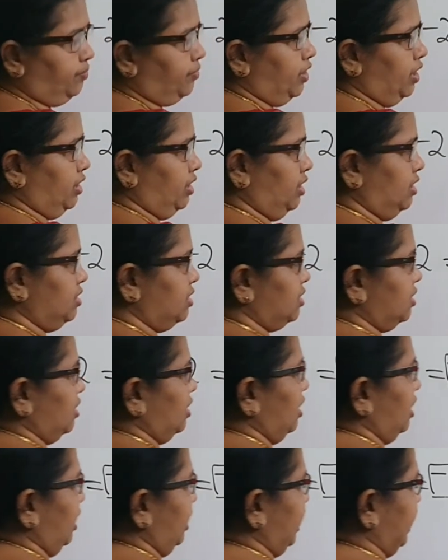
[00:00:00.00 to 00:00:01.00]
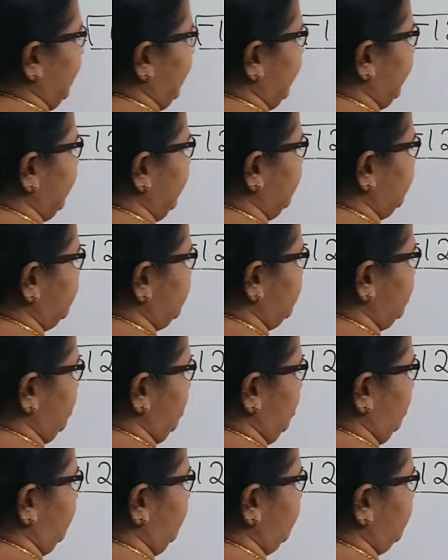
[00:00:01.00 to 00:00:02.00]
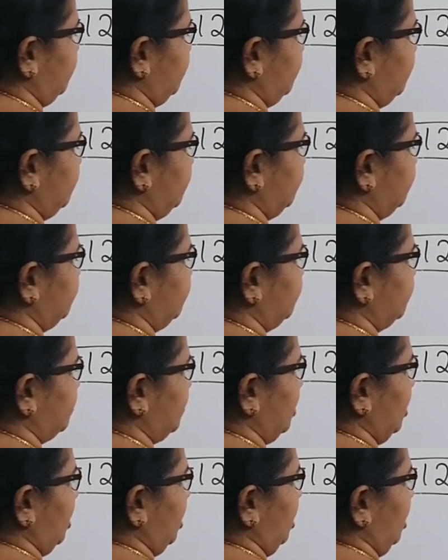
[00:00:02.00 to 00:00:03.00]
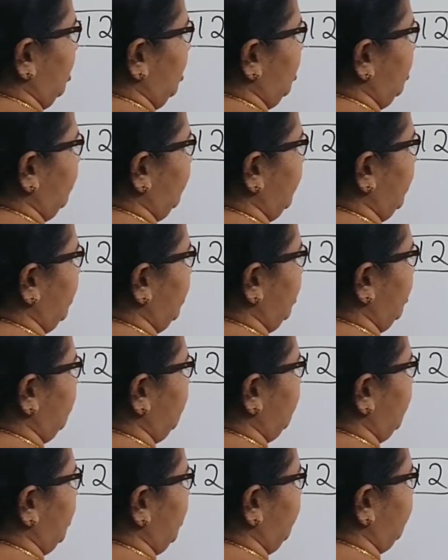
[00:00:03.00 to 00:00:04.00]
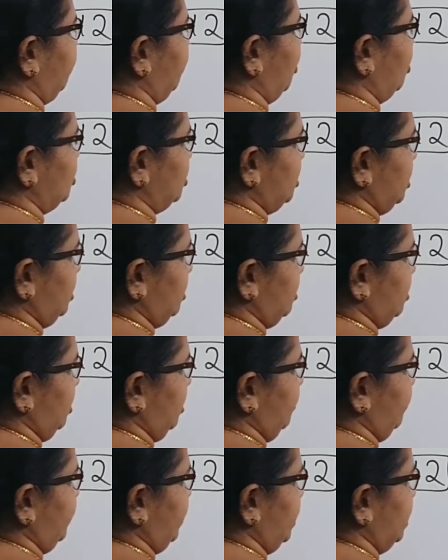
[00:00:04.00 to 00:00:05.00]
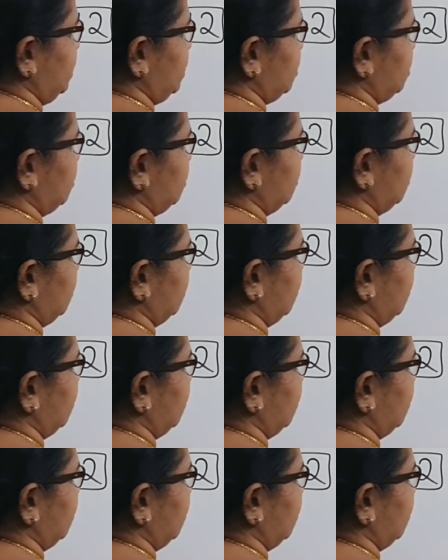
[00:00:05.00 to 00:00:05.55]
That is, negative divided by positive is